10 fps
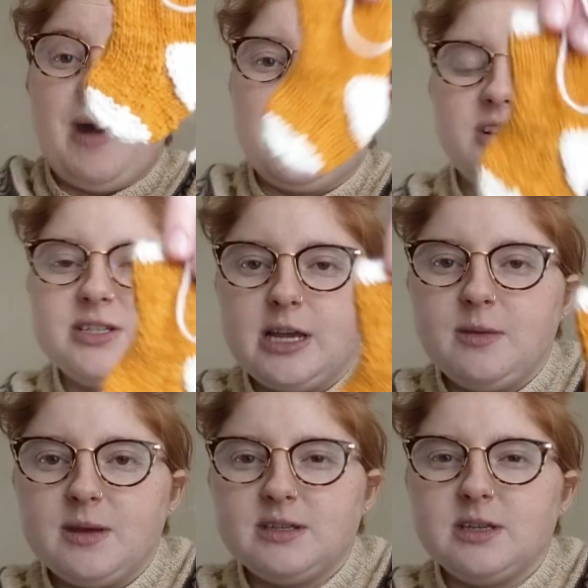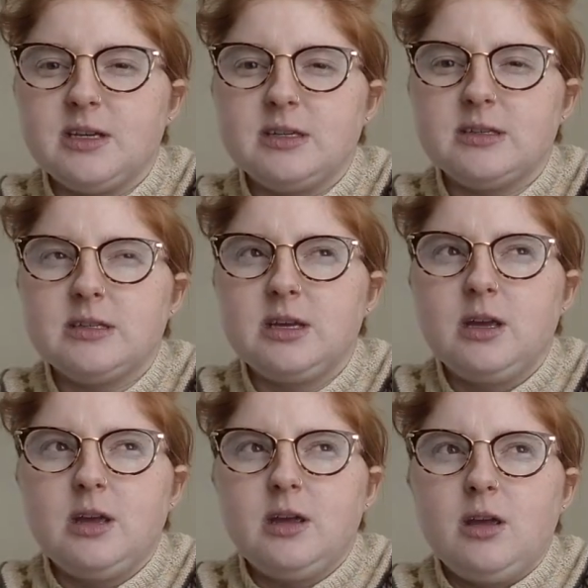pattern said. This is,
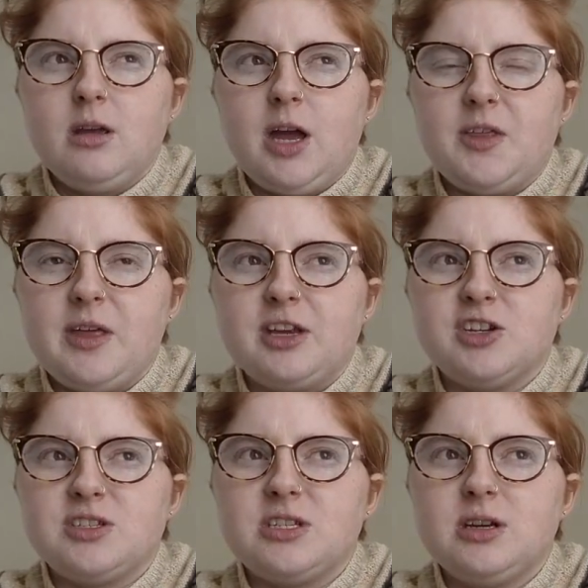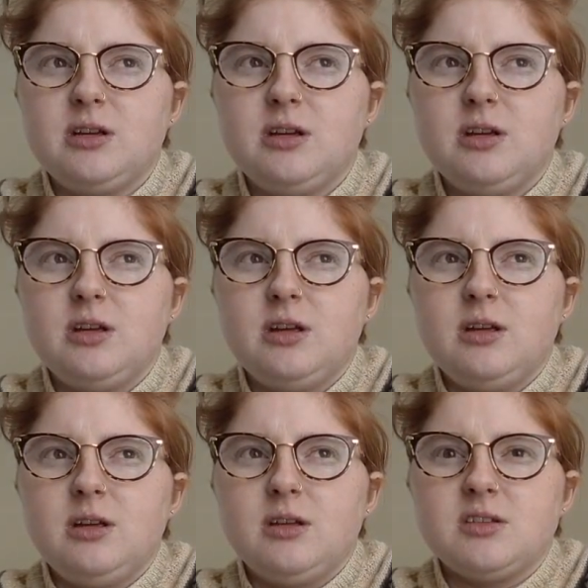I think, just
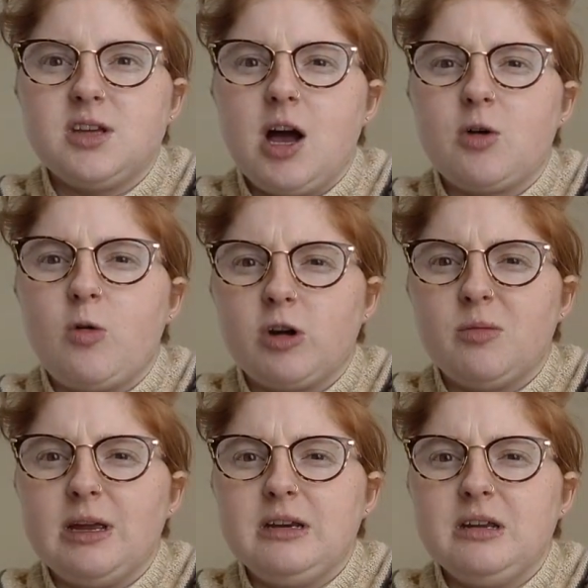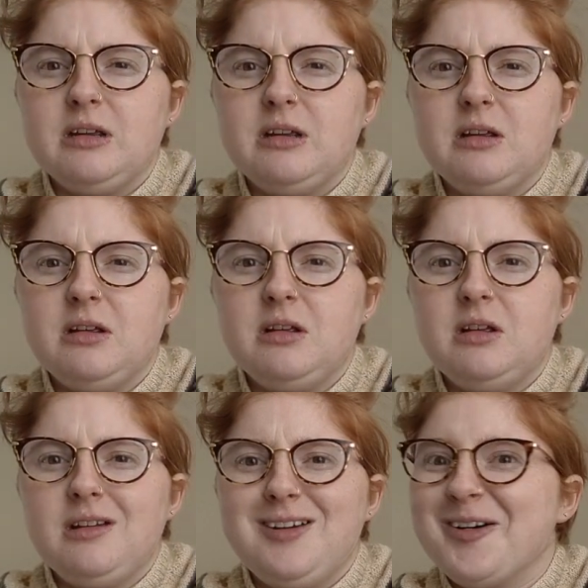sock ornament
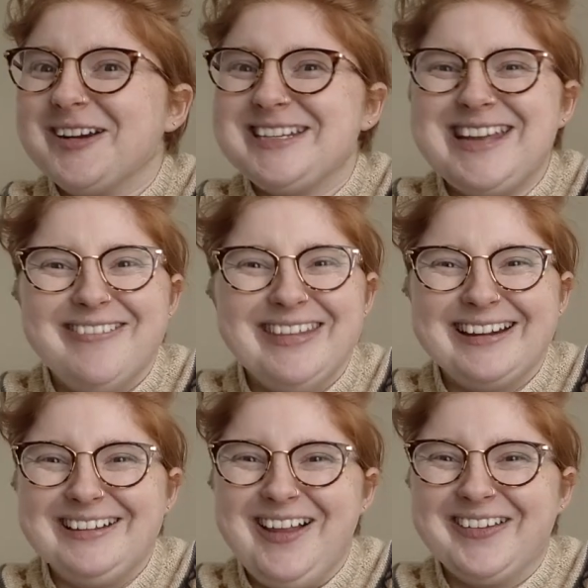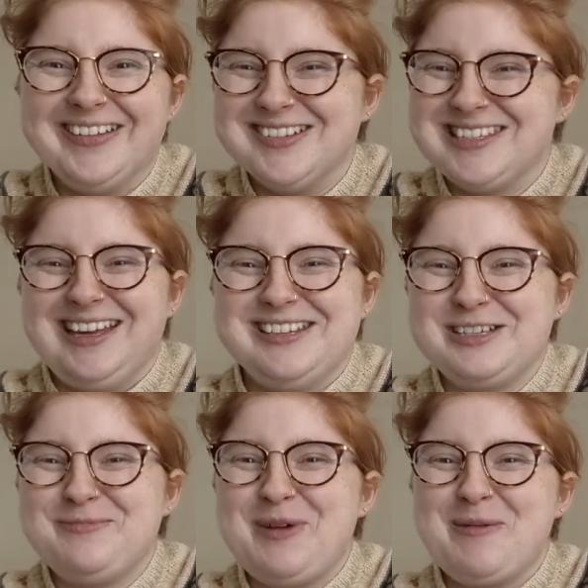or something along those lines.
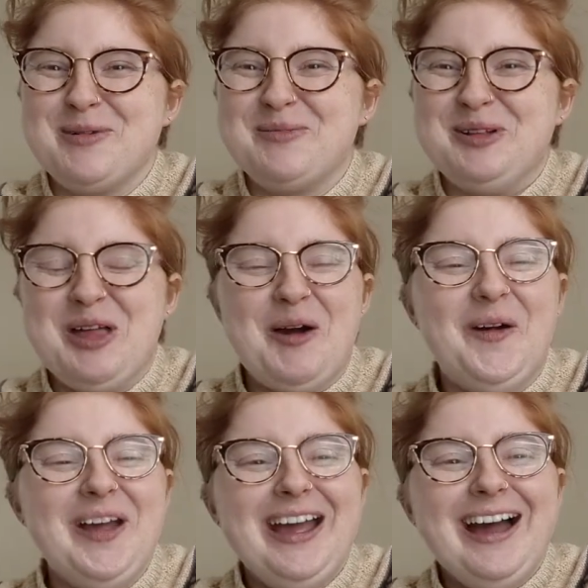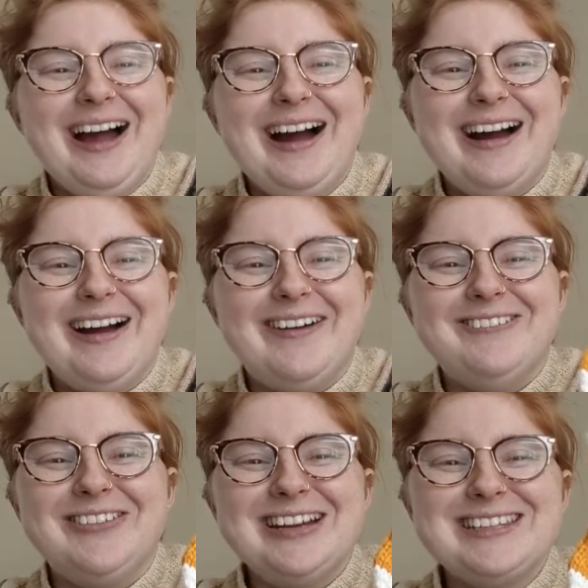I'll pop it below.
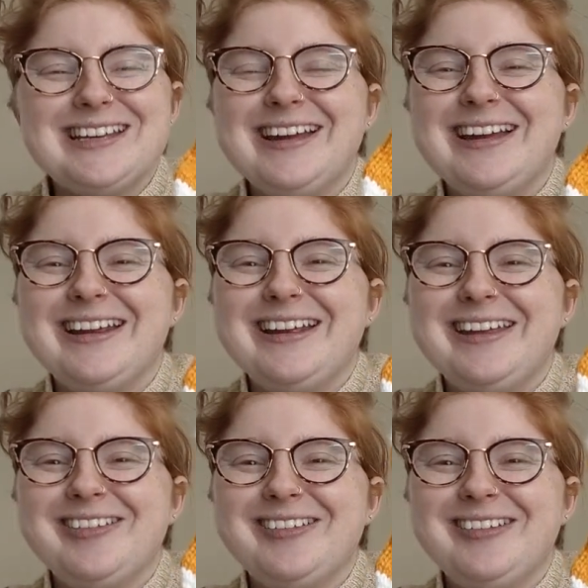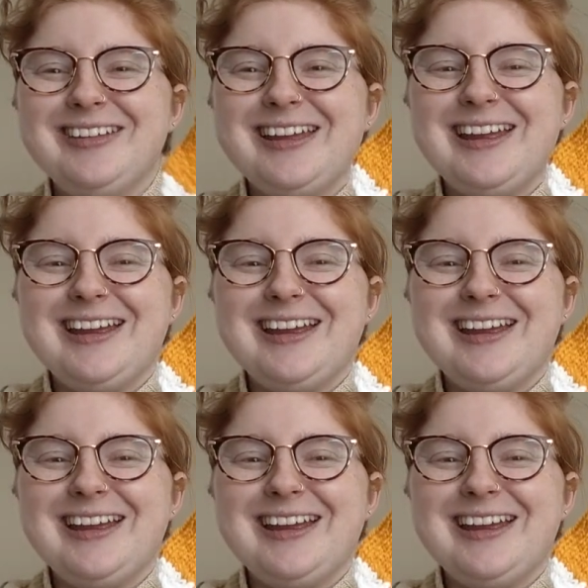But it's a heel